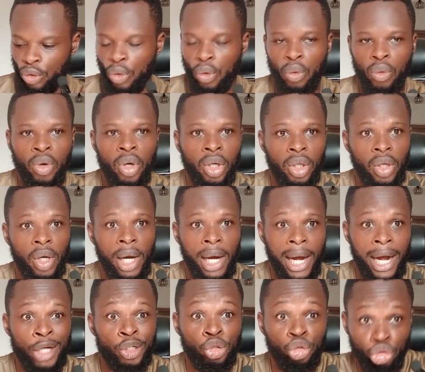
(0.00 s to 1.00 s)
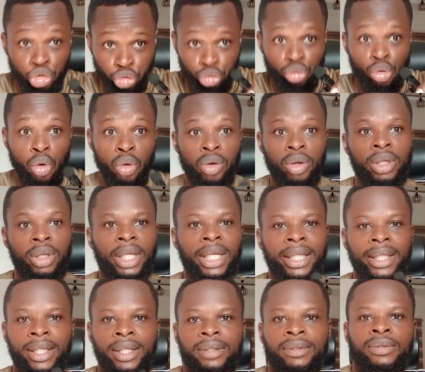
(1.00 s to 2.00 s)
you know, grow
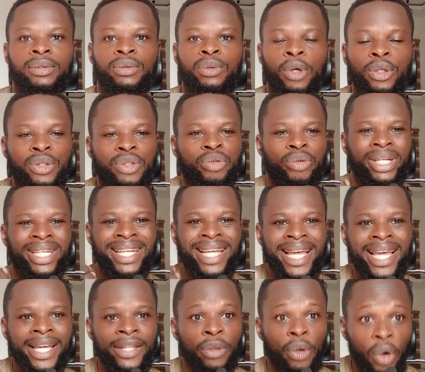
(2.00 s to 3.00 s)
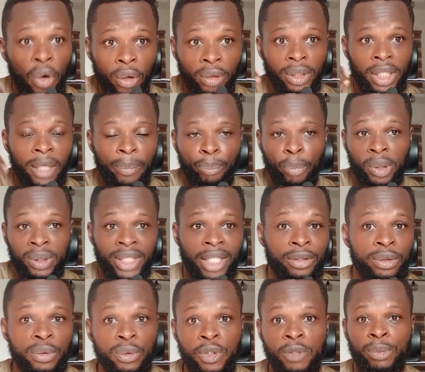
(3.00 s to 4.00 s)
again, not relying on
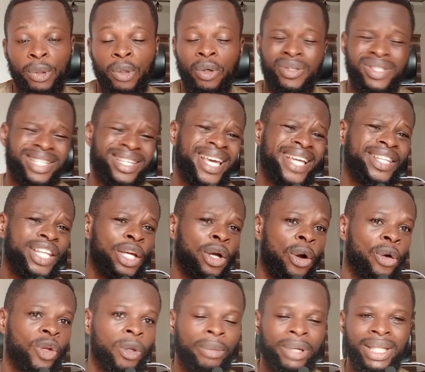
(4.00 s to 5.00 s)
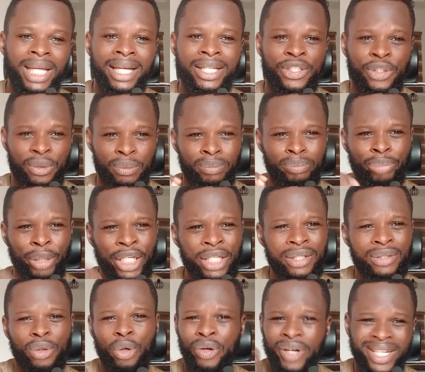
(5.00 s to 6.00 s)
imported goods. Because any economy that is
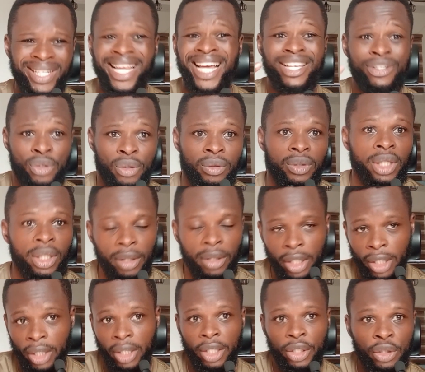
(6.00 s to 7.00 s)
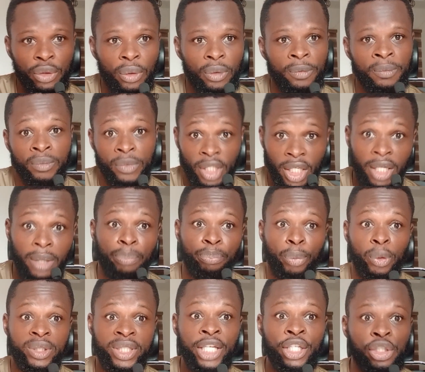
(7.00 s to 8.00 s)
based or relies on
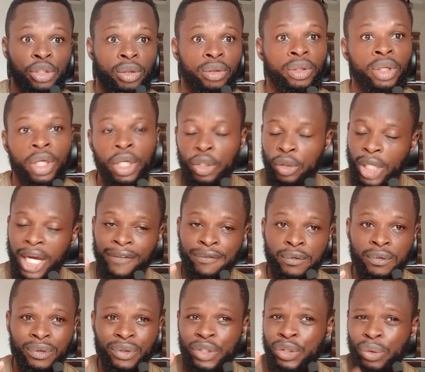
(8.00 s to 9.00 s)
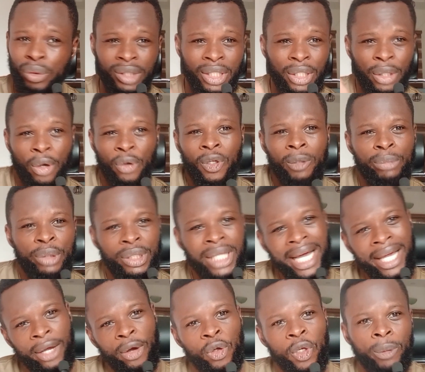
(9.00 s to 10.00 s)
importation, you have to, you know,
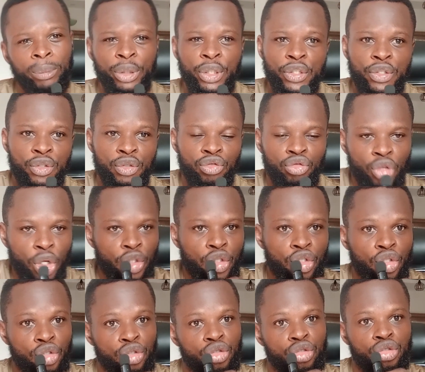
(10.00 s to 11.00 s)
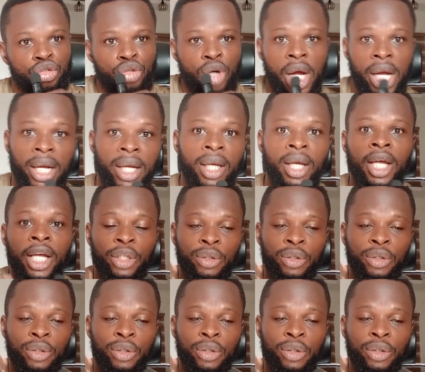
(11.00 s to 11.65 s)
that economy is not strong.